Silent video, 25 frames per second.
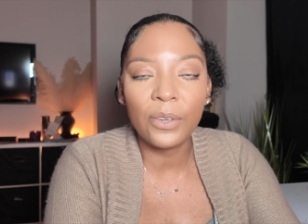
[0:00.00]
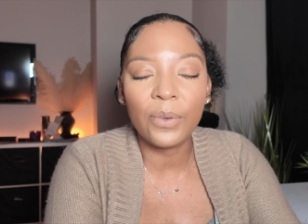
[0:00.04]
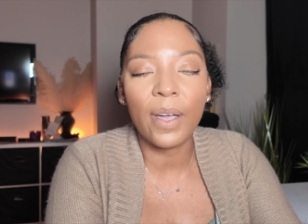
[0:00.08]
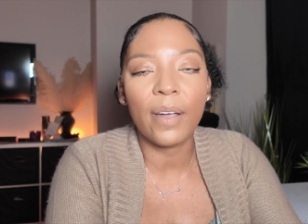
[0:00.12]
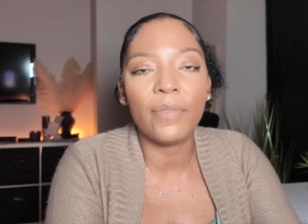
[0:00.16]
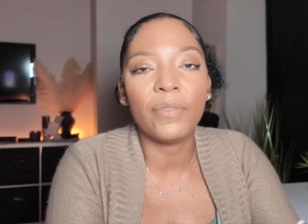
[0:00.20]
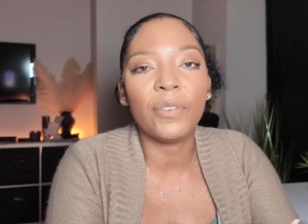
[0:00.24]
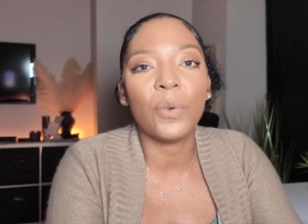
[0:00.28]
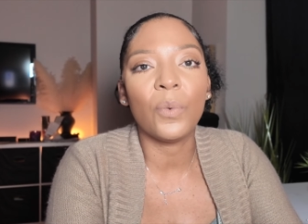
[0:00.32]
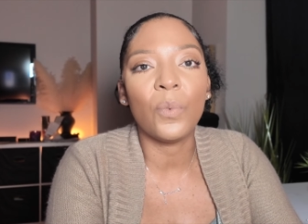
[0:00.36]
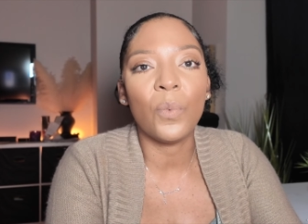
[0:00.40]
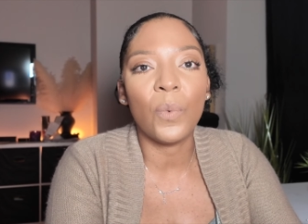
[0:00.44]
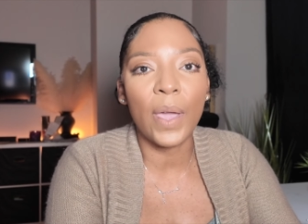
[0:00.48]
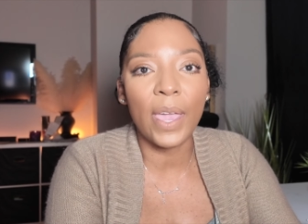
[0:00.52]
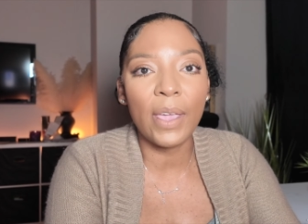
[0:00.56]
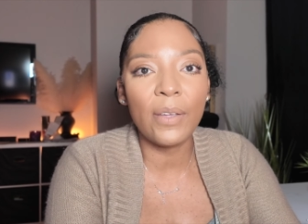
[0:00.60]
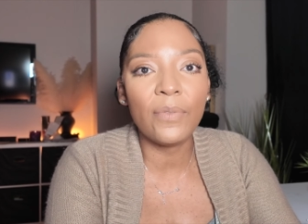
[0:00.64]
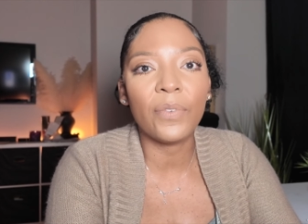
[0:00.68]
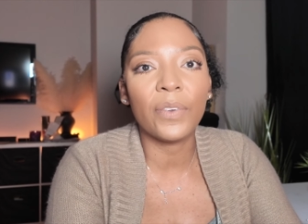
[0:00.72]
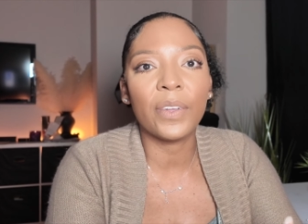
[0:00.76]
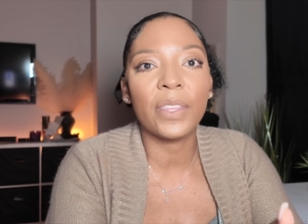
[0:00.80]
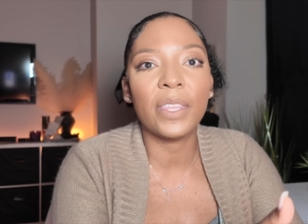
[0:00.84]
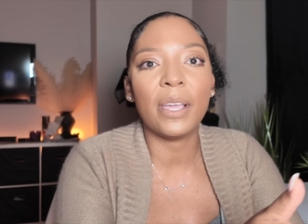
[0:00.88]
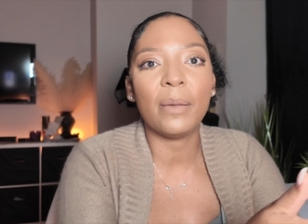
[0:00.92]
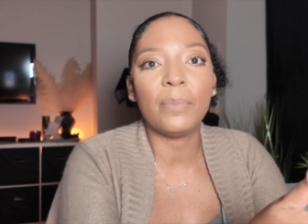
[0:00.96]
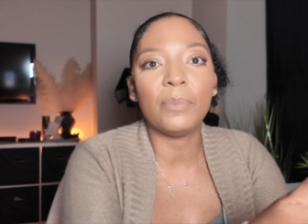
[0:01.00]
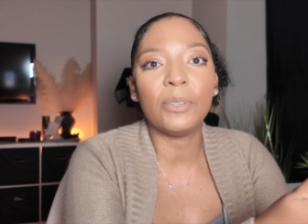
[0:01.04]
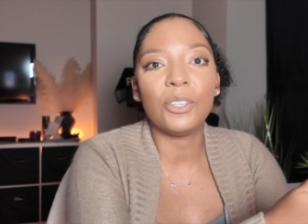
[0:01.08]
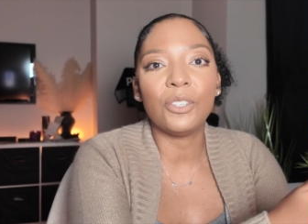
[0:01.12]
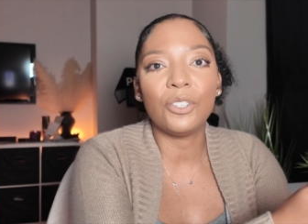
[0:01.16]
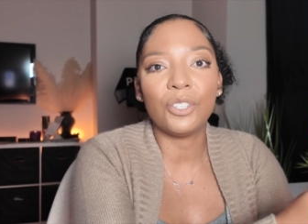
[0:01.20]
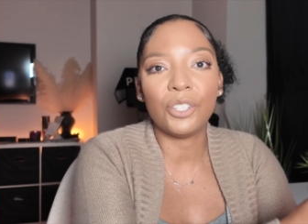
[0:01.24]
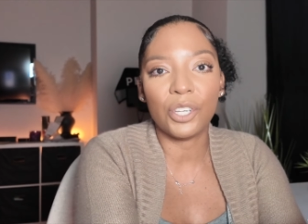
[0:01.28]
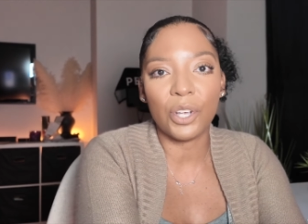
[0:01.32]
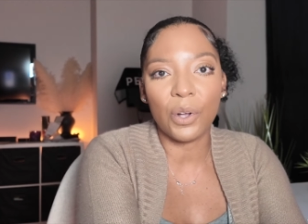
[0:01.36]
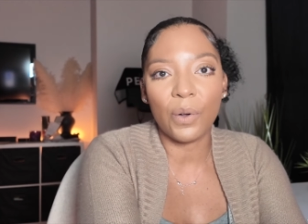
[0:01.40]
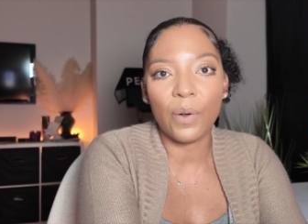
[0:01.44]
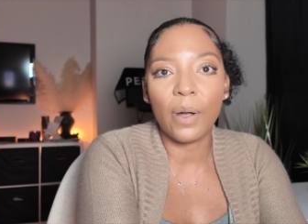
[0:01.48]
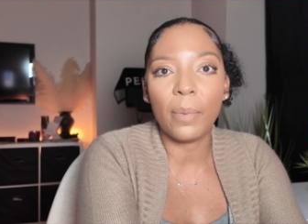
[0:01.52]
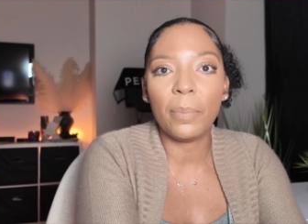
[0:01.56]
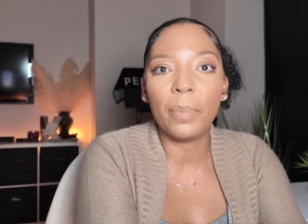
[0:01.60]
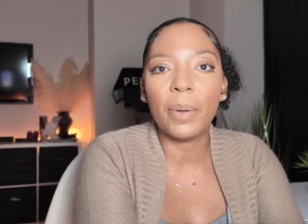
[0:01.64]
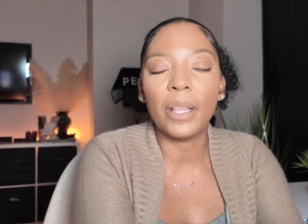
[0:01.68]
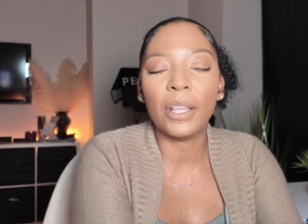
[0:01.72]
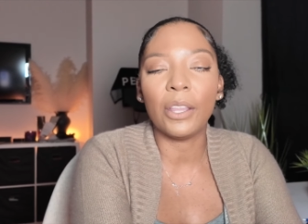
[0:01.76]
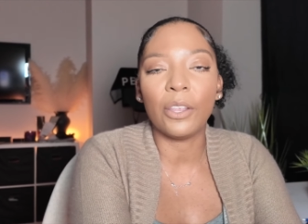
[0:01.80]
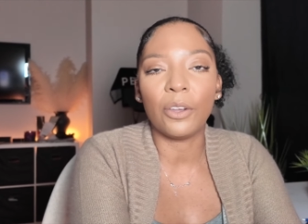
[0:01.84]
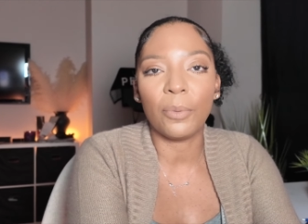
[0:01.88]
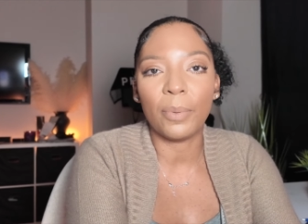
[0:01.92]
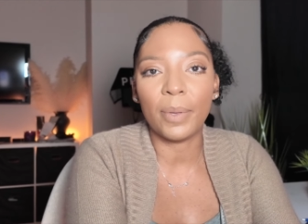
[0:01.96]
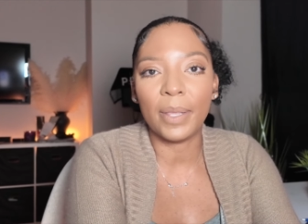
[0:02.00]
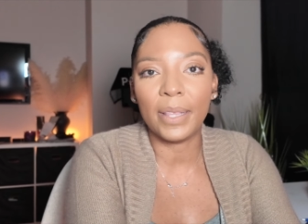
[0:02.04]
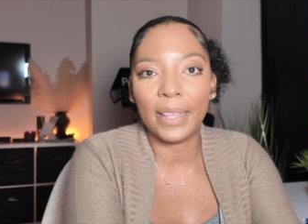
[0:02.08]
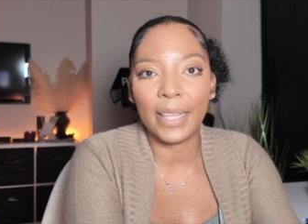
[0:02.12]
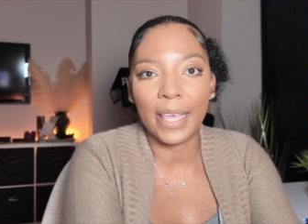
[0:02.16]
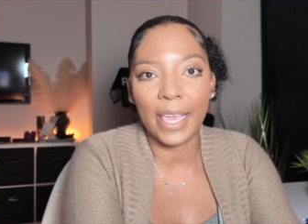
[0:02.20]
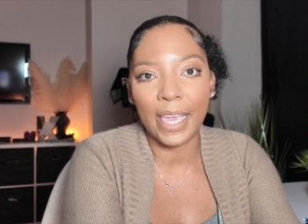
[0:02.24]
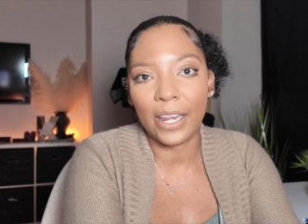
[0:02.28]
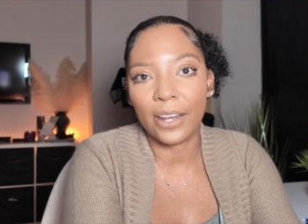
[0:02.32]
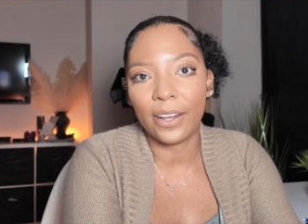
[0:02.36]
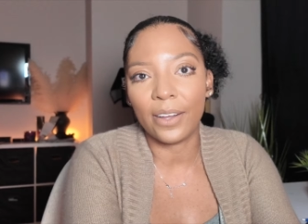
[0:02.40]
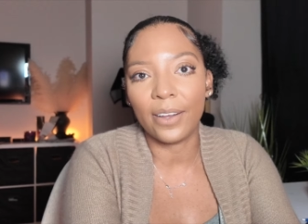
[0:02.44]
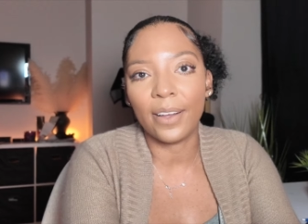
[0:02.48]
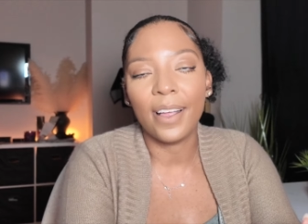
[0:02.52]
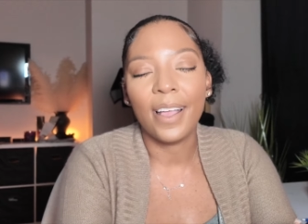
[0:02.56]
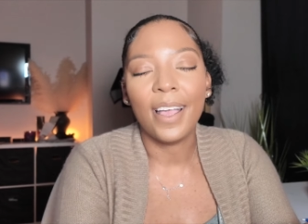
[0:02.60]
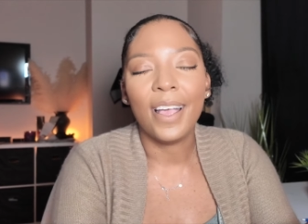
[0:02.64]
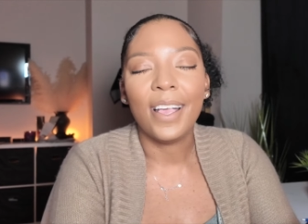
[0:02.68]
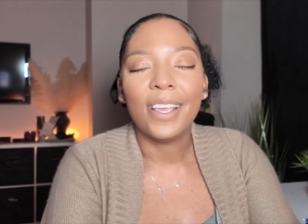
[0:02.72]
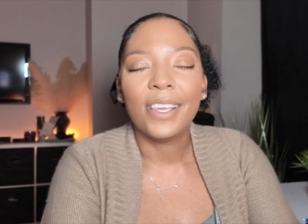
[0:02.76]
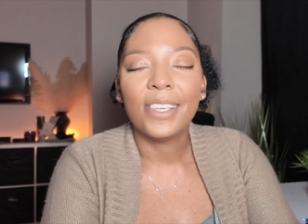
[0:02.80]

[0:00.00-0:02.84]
You have to wait for them to show up a little bit later.